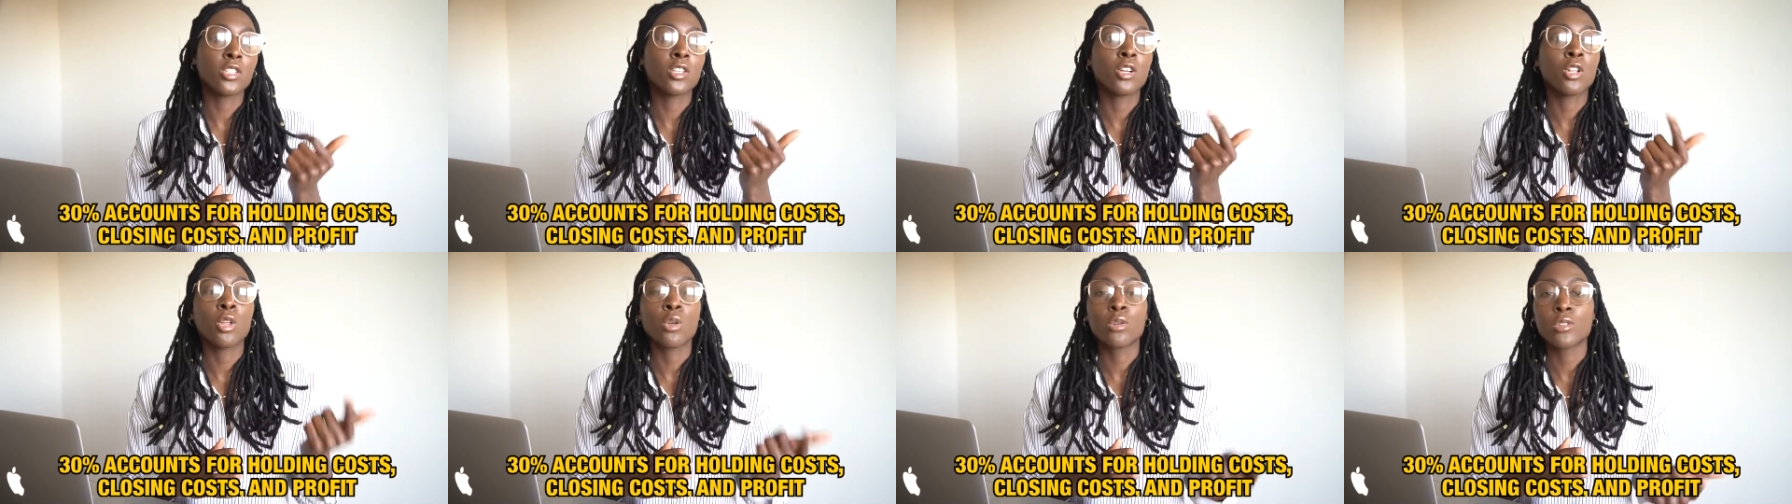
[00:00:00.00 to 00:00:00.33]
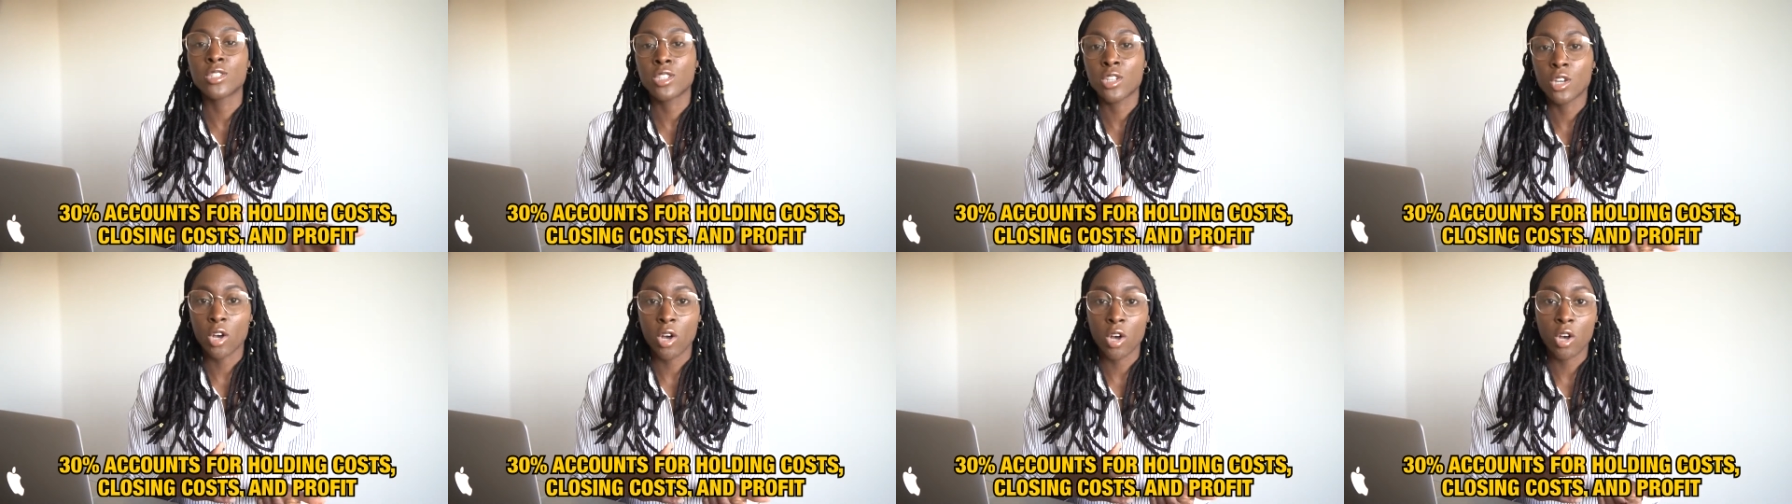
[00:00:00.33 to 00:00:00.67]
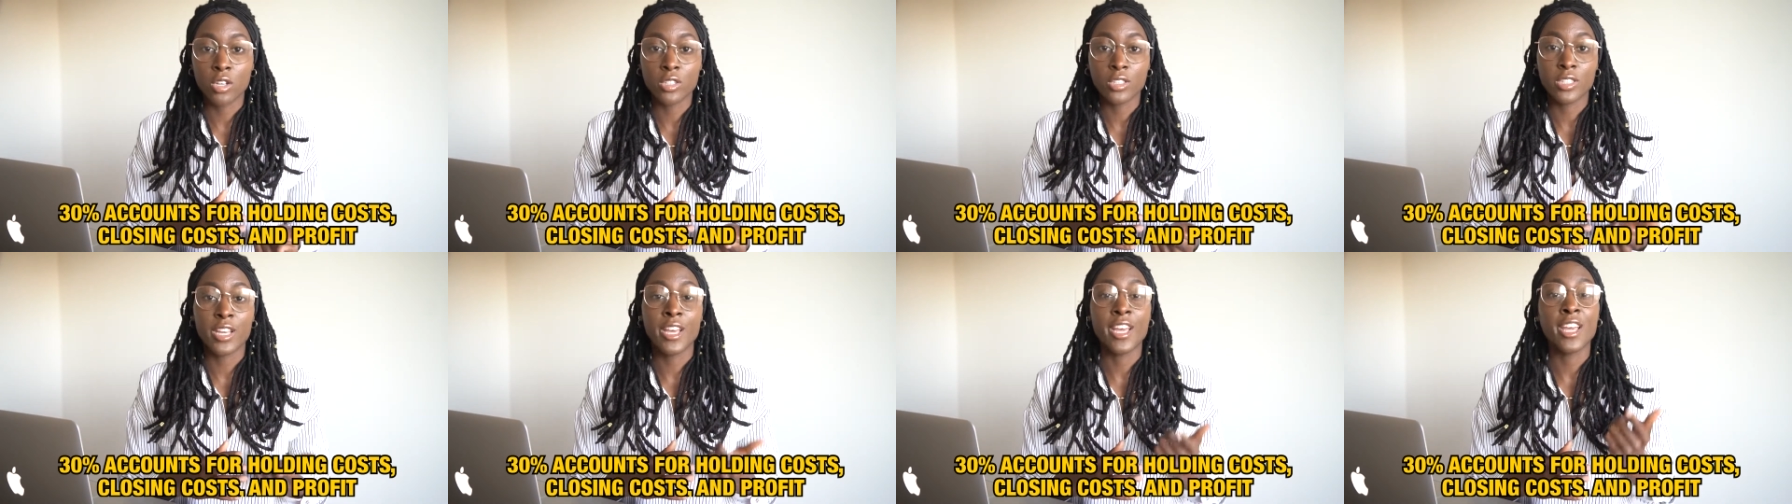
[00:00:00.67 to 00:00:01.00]
closing
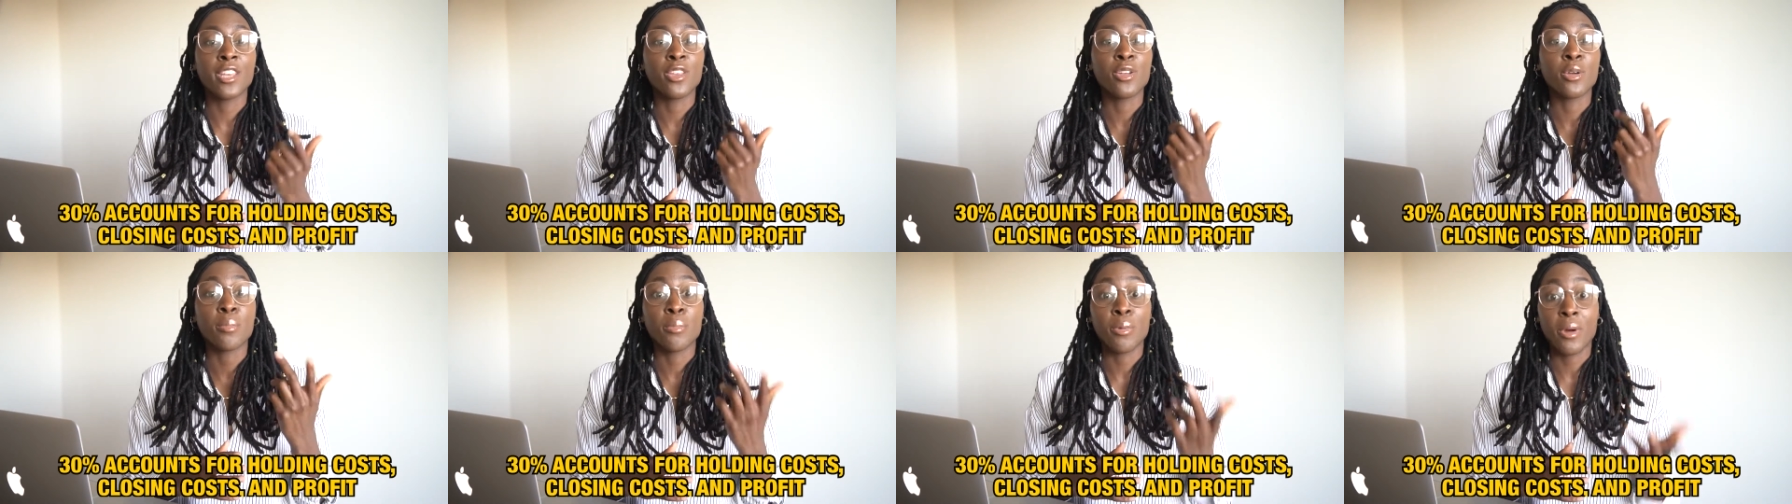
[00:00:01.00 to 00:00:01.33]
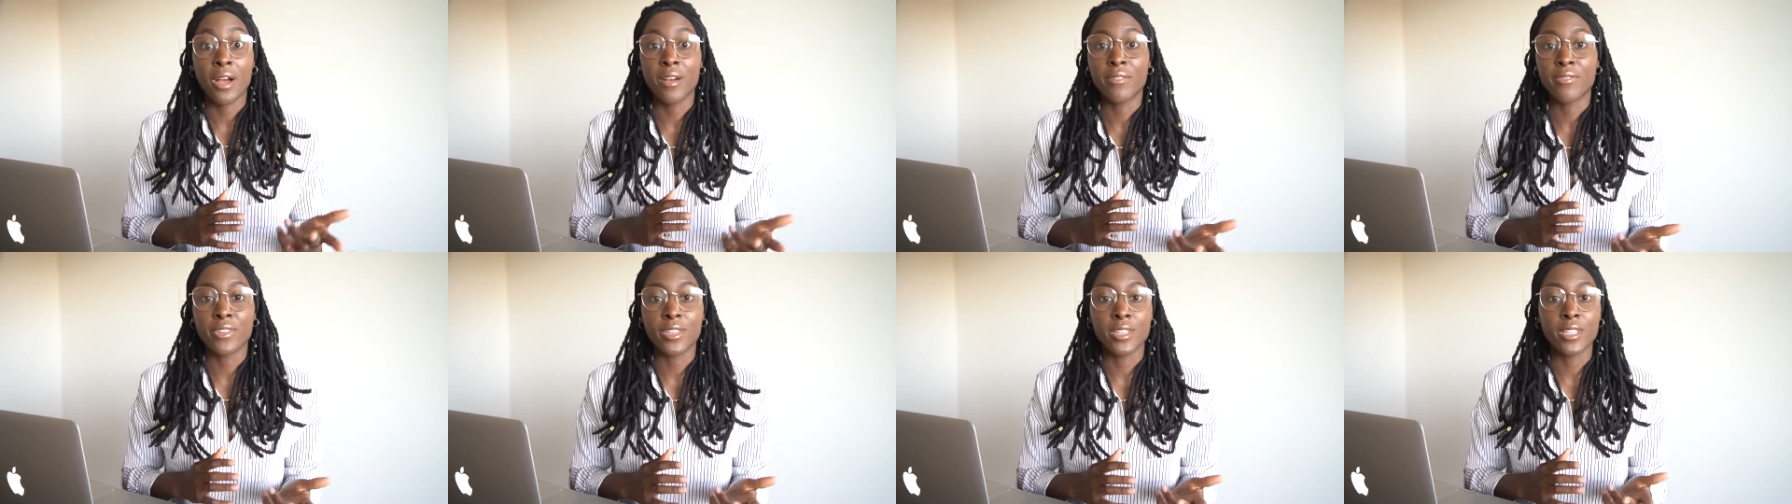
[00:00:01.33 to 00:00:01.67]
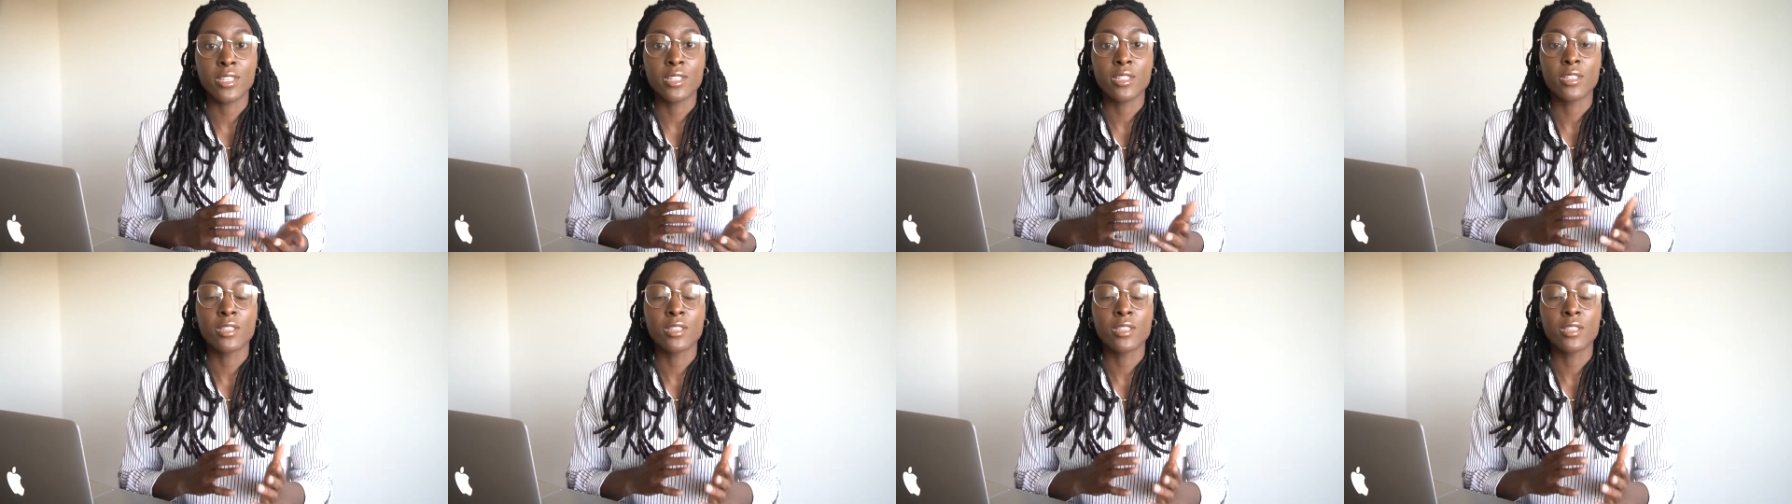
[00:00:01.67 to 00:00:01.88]
costs, and your profit.